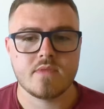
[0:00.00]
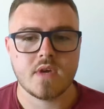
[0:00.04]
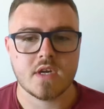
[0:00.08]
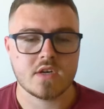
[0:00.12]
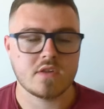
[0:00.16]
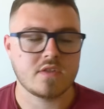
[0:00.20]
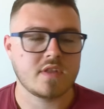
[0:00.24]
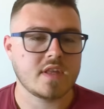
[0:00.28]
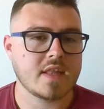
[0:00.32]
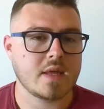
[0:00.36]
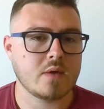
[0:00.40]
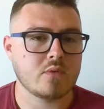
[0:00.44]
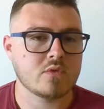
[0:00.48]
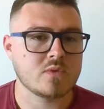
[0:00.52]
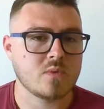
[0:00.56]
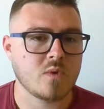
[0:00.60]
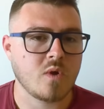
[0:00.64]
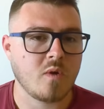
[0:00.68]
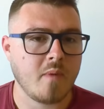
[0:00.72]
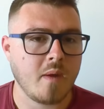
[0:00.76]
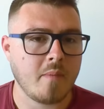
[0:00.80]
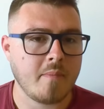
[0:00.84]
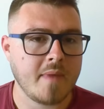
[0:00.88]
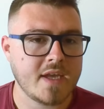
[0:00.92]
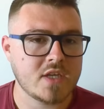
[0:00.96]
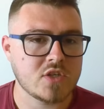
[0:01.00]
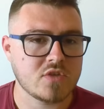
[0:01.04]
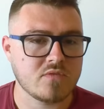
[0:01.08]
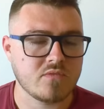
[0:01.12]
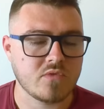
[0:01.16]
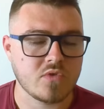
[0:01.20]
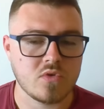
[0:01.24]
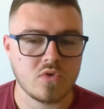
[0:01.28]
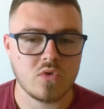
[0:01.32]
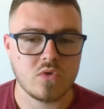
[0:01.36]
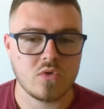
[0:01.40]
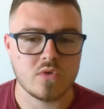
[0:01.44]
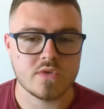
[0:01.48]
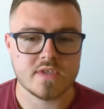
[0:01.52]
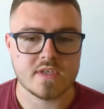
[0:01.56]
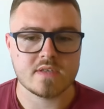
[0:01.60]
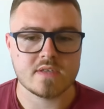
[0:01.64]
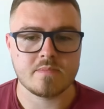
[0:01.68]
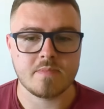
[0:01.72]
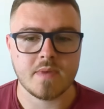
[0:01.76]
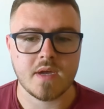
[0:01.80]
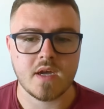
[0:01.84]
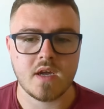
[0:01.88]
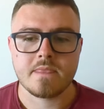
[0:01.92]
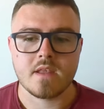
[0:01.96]
I don't think that was one of my major root causes,
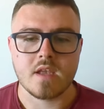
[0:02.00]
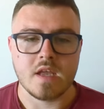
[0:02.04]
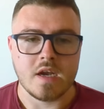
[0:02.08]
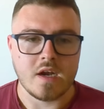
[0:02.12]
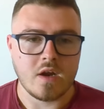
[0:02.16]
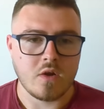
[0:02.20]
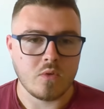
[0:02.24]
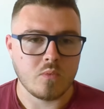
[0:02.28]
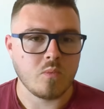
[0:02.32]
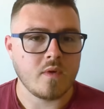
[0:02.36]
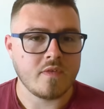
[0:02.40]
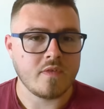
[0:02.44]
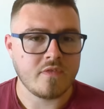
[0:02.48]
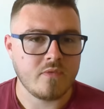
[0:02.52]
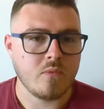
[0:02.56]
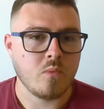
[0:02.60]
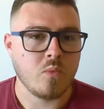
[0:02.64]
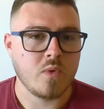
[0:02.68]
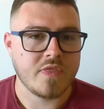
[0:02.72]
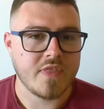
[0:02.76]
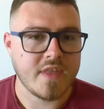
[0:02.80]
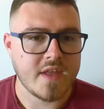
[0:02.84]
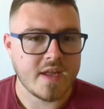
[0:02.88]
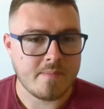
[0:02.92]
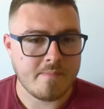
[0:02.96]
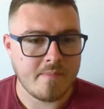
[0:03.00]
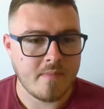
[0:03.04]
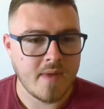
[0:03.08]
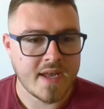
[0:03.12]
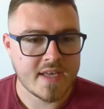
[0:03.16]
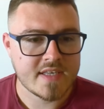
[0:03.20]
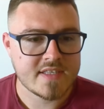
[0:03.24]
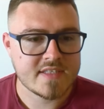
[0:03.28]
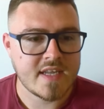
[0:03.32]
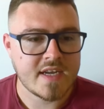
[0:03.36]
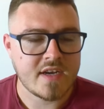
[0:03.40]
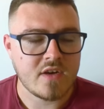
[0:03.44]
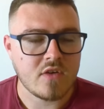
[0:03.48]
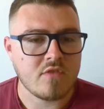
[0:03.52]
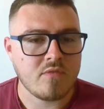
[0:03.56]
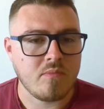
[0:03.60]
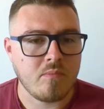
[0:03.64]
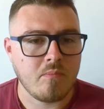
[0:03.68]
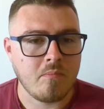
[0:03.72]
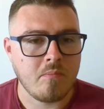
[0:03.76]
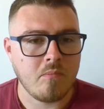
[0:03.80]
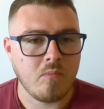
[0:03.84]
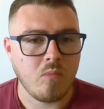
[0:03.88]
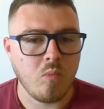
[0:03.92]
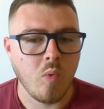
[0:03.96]
but you know, with the extent of
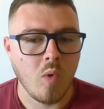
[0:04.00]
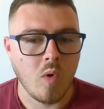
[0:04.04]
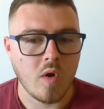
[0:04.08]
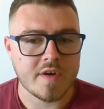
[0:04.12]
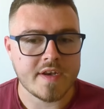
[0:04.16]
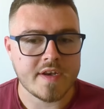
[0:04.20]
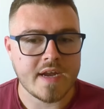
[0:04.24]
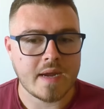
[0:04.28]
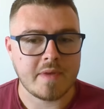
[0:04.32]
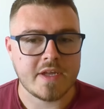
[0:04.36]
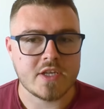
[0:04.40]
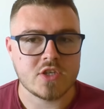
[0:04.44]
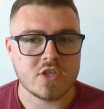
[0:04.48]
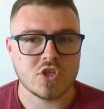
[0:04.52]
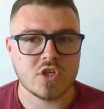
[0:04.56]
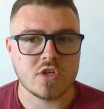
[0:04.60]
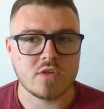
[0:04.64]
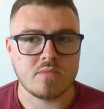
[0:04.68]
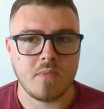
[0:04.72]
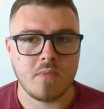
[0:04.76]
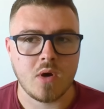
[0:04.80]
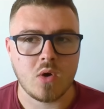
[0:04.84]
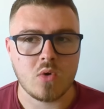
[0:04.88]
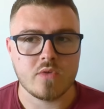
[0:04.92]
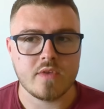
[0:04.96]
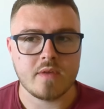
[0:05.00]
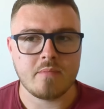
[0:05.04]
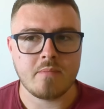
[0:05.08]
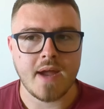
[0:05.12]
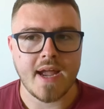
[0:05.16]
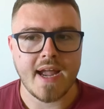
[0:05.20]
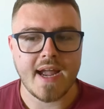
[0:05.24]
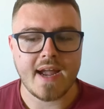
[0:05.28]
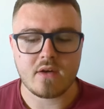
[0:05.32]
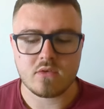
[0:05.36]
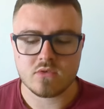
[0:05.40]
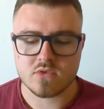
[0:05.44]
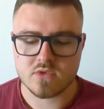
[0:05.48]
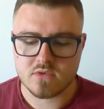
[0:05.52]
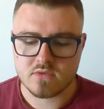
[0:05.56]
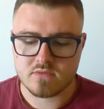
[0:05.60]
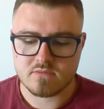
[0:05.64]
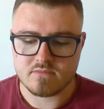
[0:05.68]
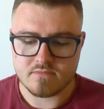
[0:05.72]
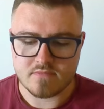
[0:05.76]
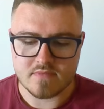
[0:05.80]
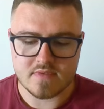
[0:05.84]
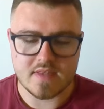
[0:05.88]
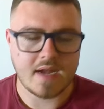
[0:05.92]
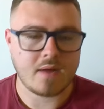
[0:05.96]
water damage and mold in my house,
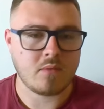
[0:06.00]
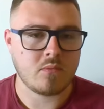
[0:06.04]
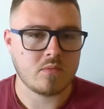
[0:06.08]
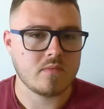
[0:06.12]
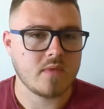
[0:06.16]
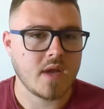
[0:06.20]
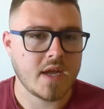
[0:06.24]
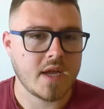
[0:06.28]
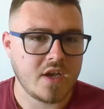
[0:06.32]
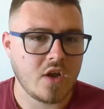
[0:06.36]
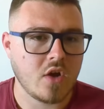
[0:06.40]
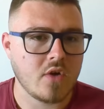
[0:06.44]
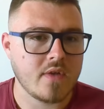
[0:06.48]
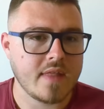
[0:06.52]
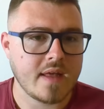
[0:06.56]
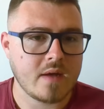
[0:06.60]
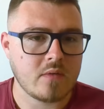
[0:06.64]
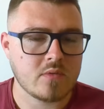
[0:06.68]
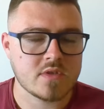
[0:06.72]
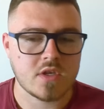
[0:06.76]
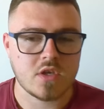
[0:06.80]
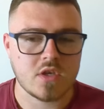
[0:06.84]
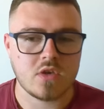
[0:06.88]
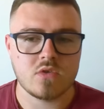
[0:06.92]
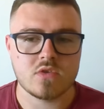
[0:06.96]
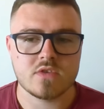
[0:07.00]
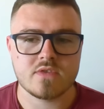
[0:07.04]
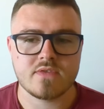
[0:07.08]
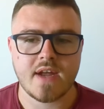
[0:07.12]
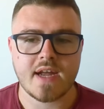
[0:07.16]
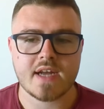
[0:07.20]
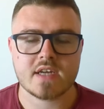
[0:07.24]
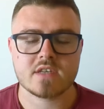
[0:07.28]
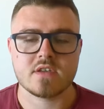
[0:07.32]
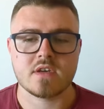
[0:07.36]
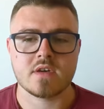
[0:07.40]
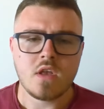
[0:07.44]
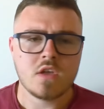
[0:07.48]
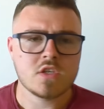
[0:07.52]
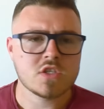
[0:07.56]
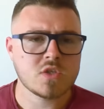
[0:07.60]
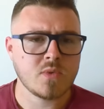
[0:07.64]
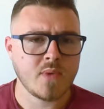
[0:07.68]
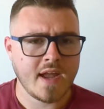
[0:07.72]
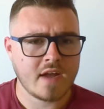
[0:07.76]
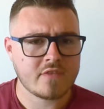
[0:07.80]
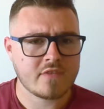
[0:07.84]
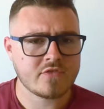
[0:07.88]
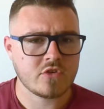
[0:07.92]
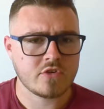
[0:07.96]
that I know that was a huge factor. So we
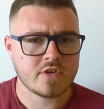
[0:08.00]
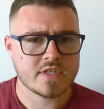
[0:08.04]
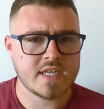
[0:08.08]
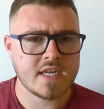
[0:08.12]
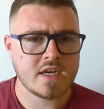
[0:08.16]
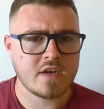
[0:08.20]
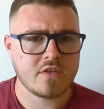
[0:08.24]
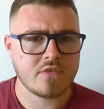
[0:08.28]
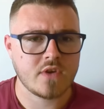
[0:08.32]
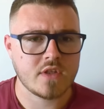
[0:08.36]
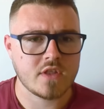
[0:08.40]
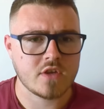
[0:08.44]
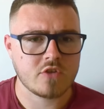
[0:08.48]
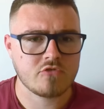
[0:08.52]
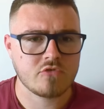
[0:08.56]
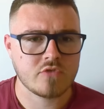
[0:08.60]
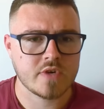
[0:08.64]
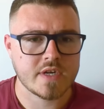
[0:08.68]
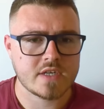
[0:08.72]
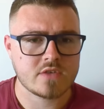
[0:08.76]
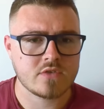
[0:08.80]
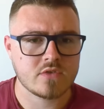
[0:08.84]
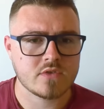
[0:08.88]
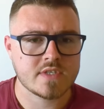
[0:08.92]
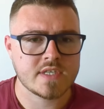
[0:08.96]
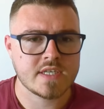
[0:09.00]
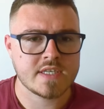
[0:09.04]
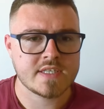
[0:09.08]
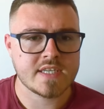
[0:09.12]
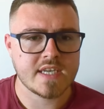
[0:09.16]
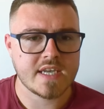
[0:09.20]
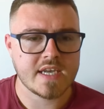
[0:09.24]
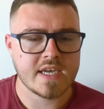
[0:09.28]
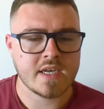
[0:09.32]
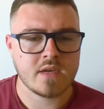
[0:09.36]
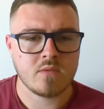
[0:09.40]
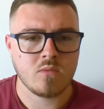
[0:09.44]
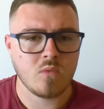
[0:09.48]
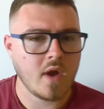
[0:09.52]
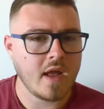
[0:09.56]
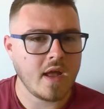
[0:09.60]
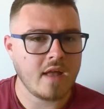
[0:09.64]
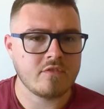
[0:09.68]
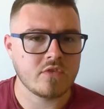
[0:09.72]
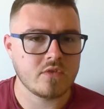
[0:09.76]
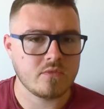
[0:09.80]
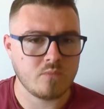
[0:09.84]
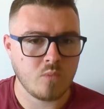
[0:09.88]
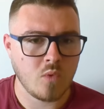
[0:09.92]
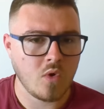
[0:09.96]
have to identify the chronic toxicity,
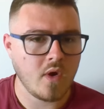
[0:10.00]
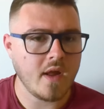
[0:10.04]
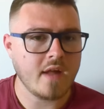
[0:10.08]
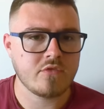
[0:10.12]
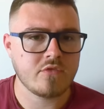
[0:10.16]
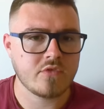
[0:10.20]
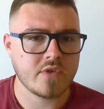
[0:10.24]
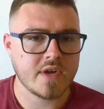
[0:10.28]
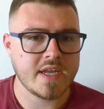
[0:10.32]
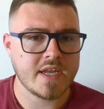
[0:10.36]
whatever it